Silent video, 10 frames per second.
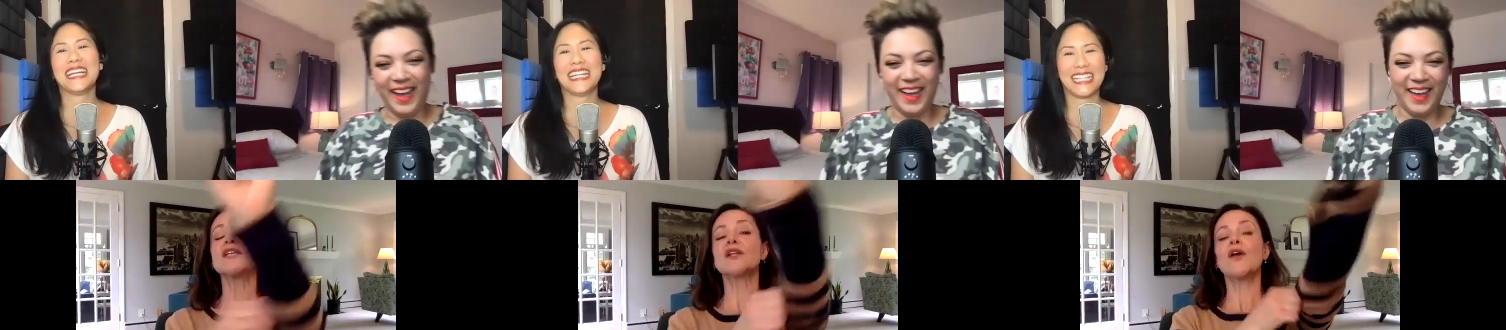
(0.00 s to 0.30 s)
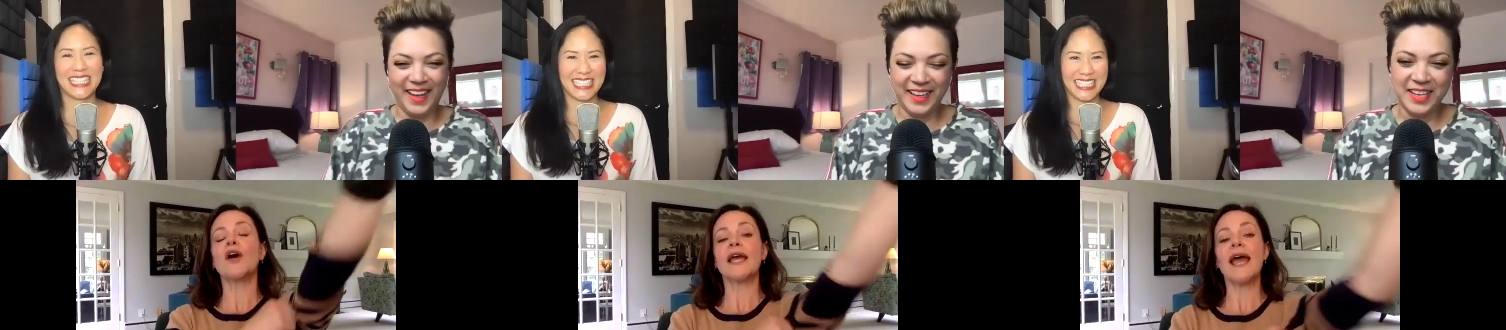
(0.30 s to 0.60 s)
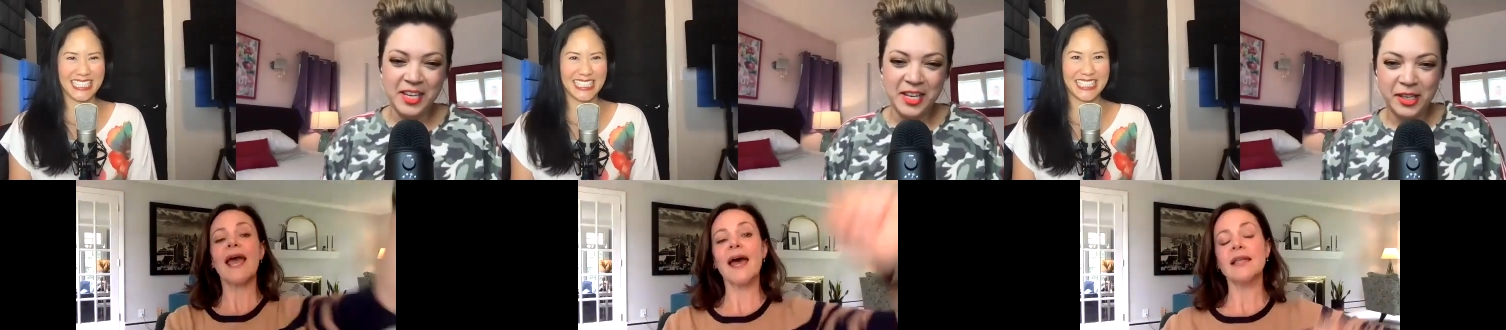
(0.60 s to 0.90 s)
Speaker 1: look,
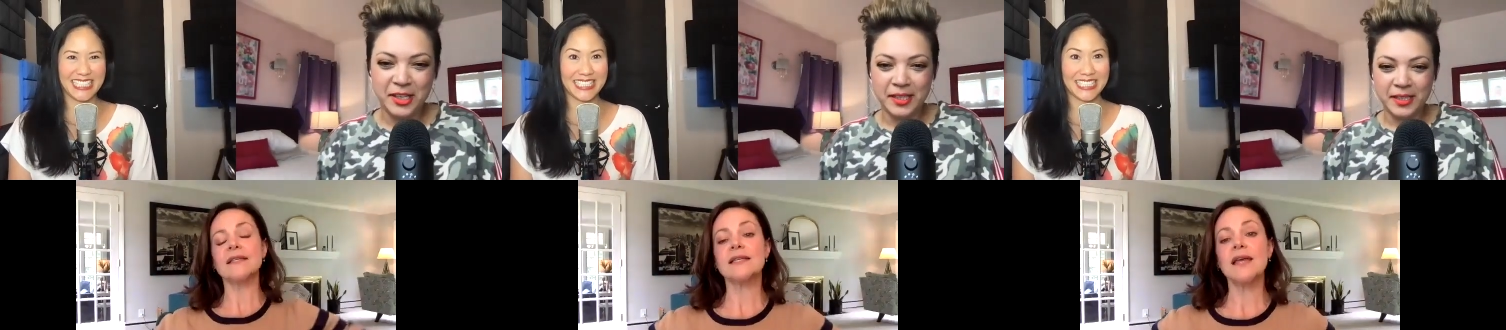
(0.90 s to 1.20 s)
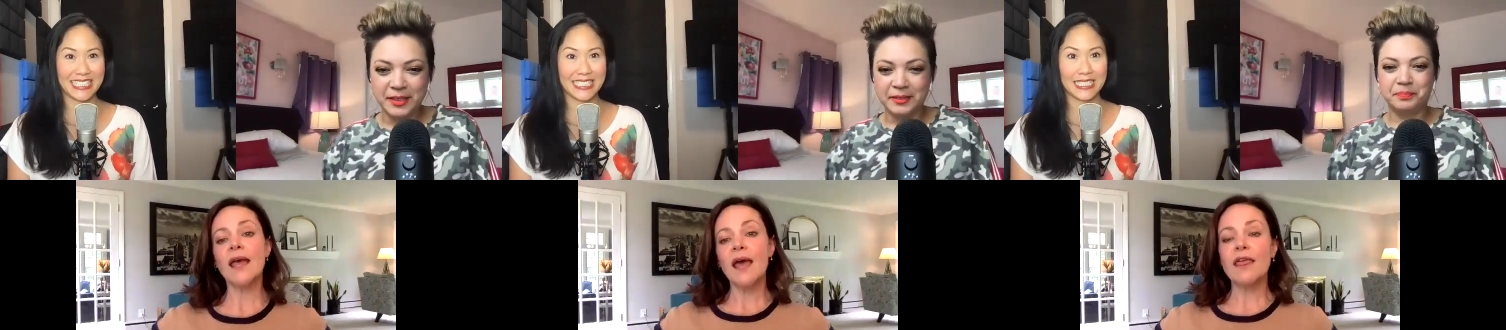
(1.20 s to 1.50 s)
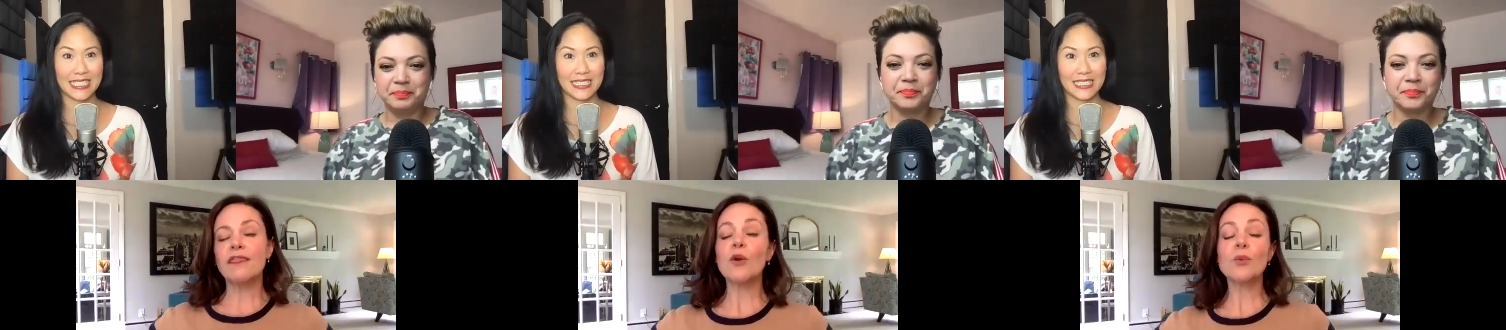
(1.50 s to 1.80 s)
and
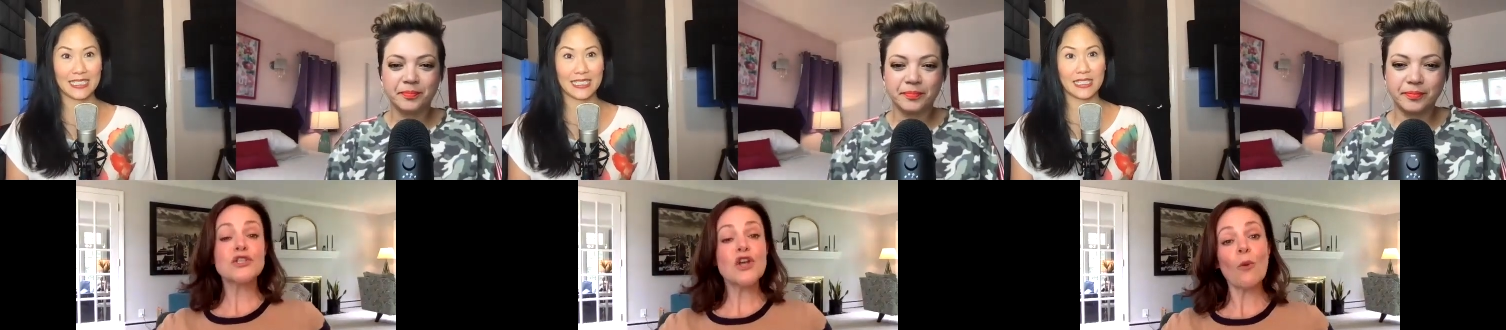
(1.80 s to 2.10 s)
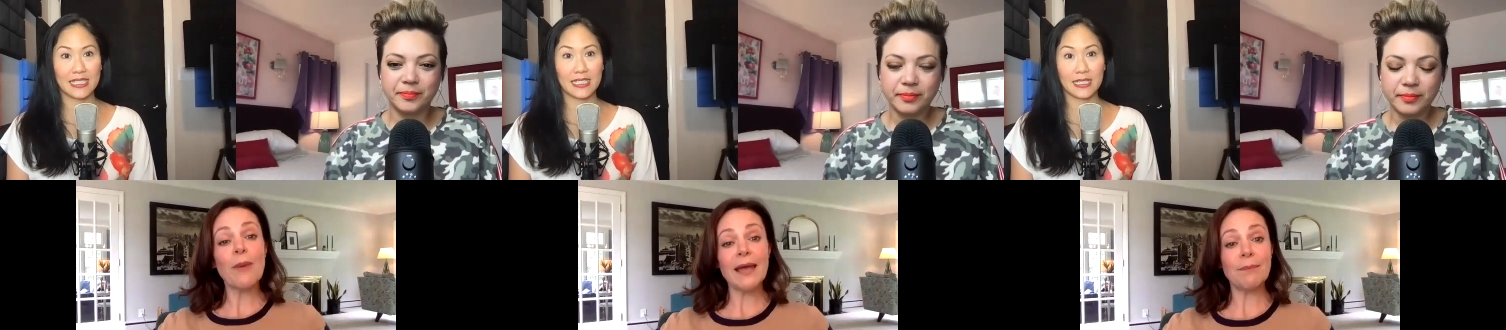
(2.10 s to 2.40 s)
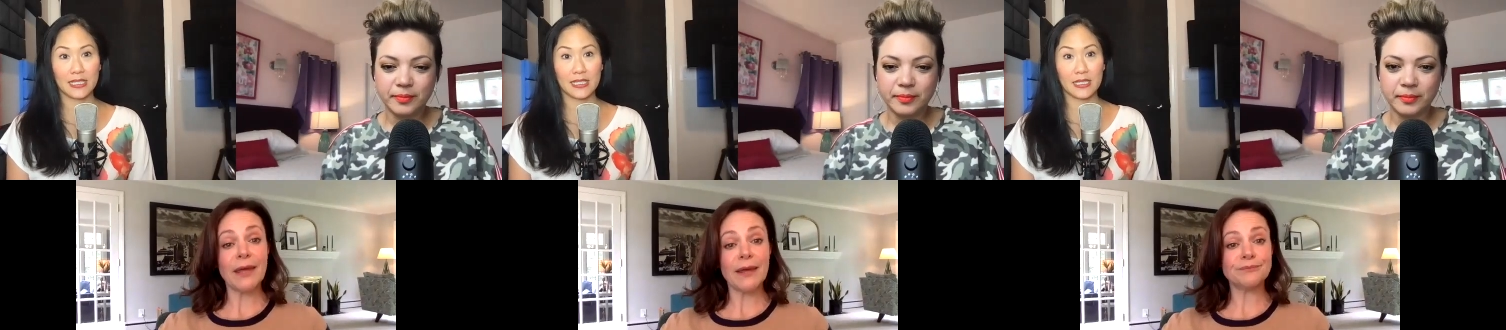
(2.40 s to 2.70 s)
there was no
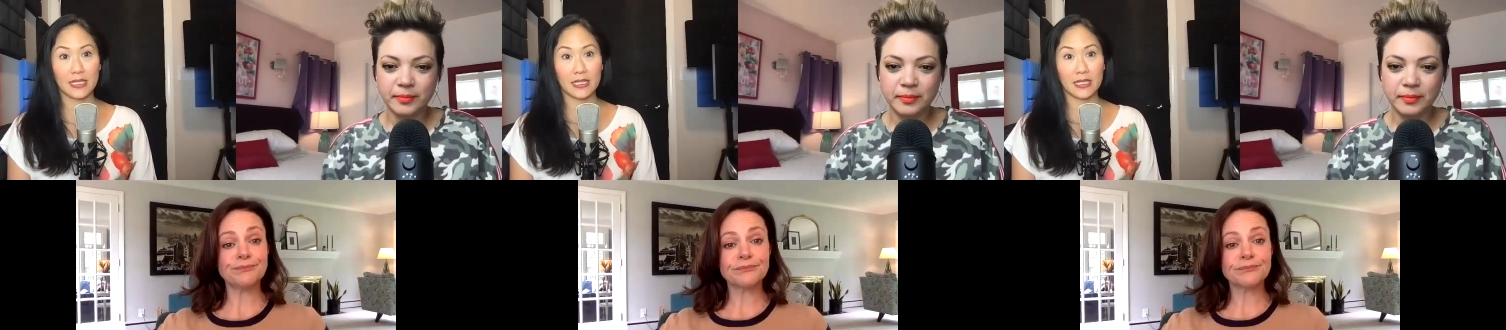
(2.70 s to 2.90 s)
baby,